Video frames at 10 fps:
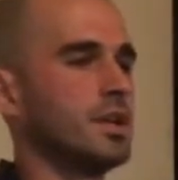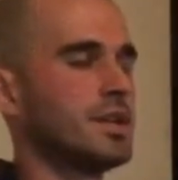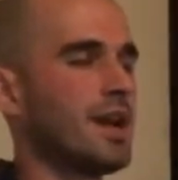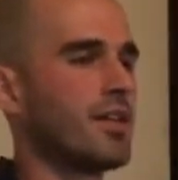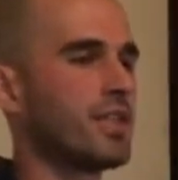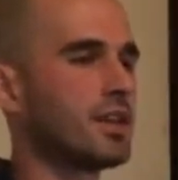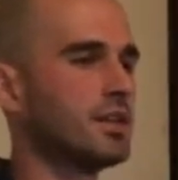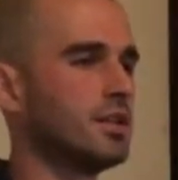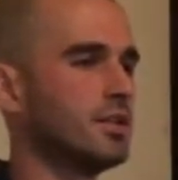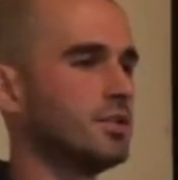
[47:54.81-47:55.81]
yeah, I think
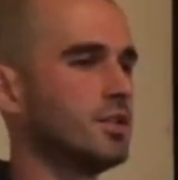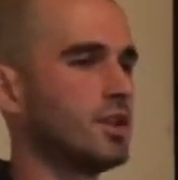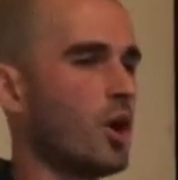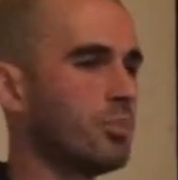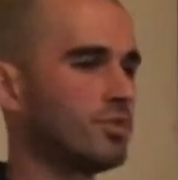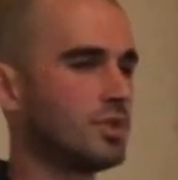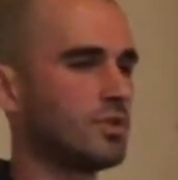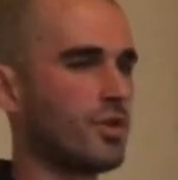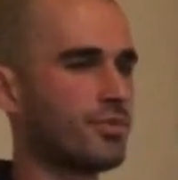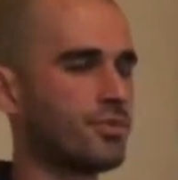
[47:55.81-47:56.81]
uh, the
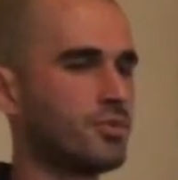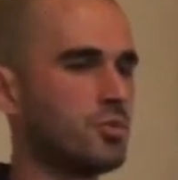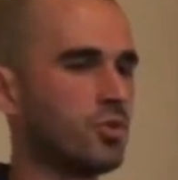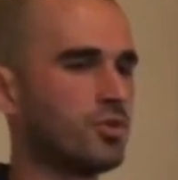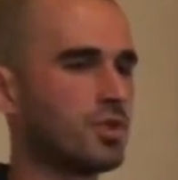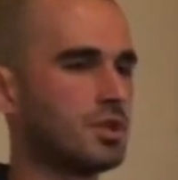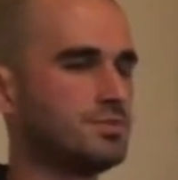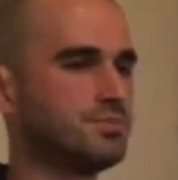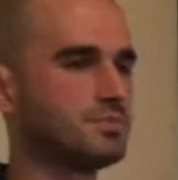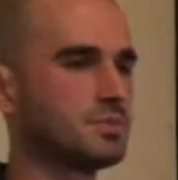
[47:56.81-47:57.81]
opposite of
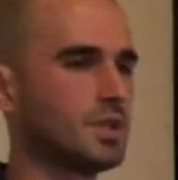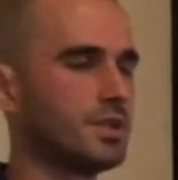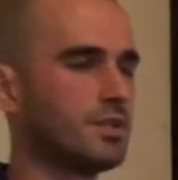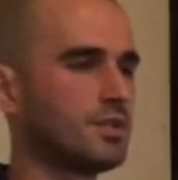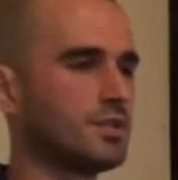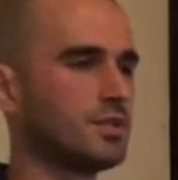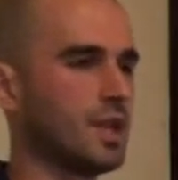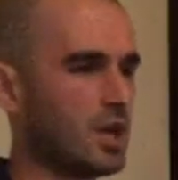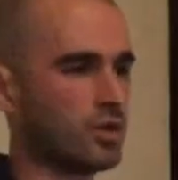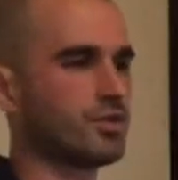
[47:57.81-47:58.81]
Fumon is
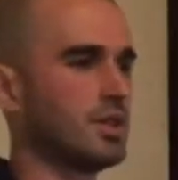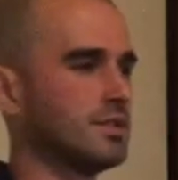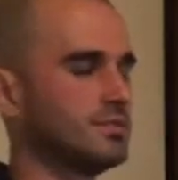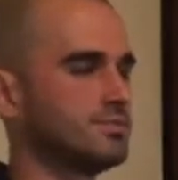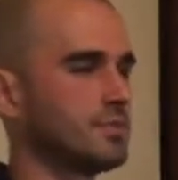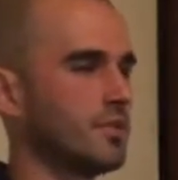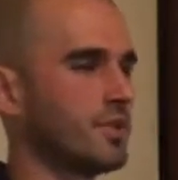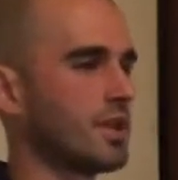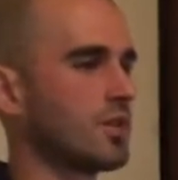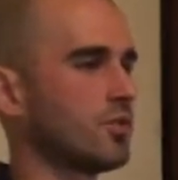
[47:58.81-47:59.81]
uh, Eko-san. I
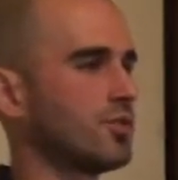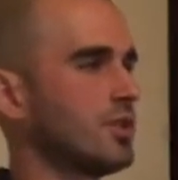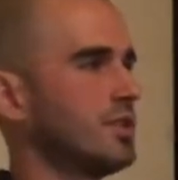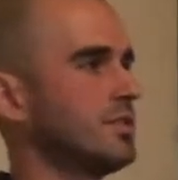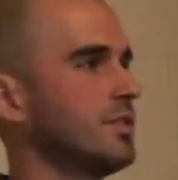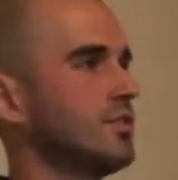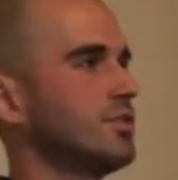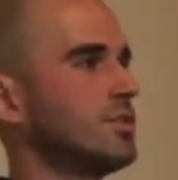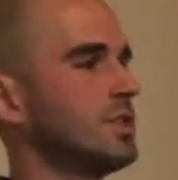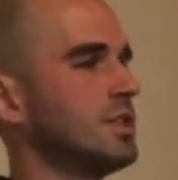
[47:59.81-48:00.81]
think Eko-san
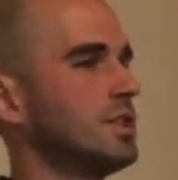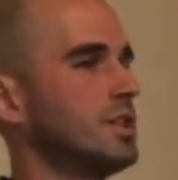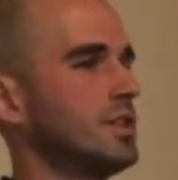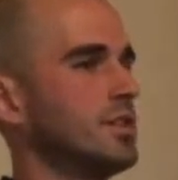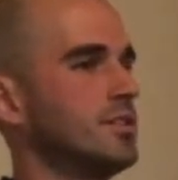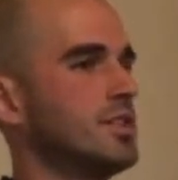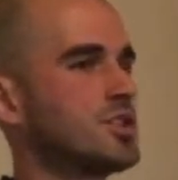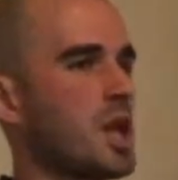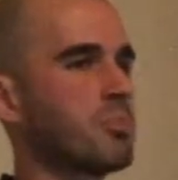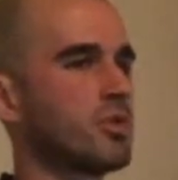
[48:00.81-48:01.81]
is uh, is the
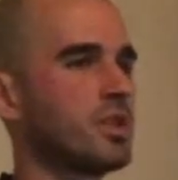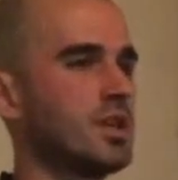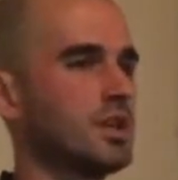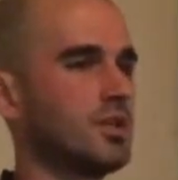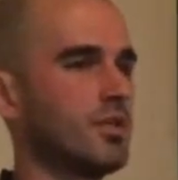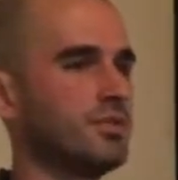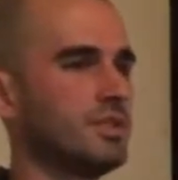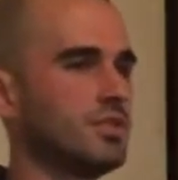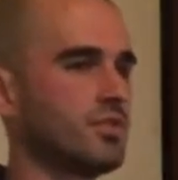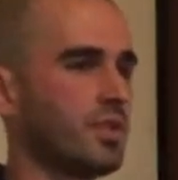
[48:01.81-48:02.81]
champion here of these